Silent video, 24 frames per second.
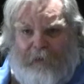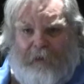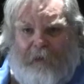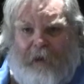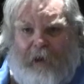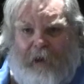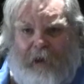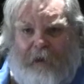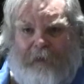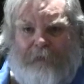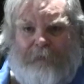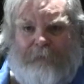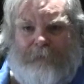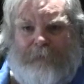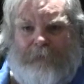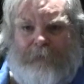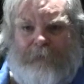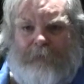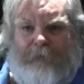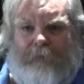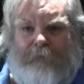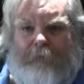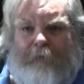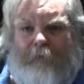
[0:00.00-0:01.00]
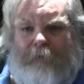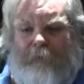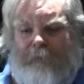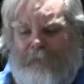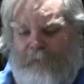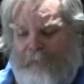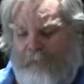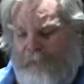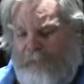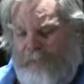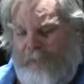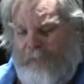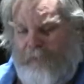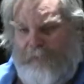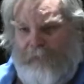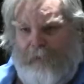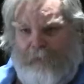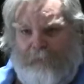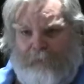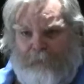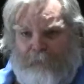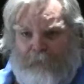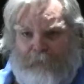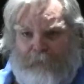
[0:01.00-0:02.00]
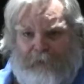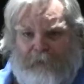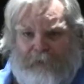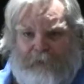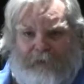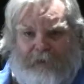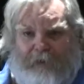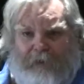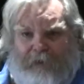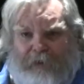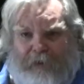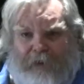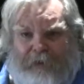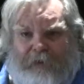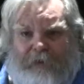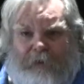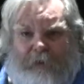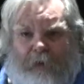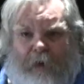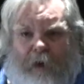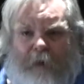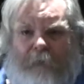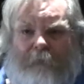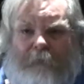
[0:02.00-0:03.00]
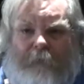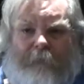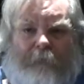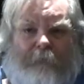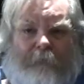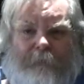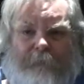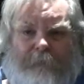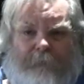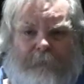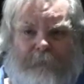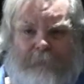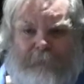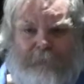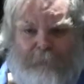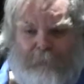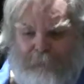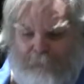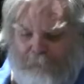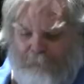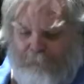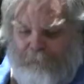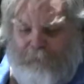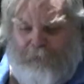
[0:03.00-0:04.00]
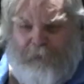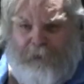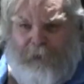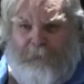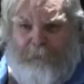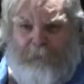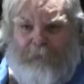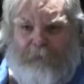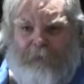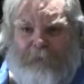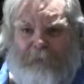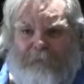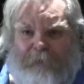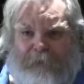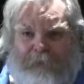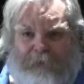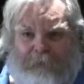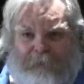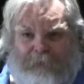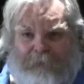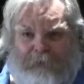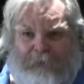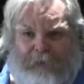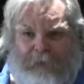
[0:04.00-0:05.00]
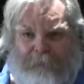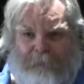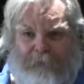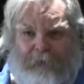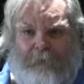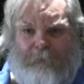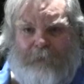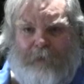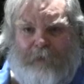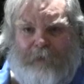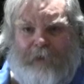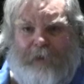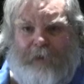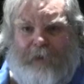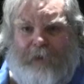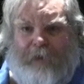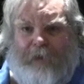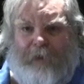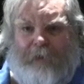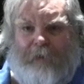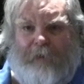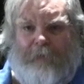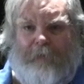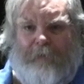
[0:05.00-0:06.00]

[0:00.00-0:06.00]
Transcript: the condoms, then we're just going to cut you off and keep your individuals, give them what they need.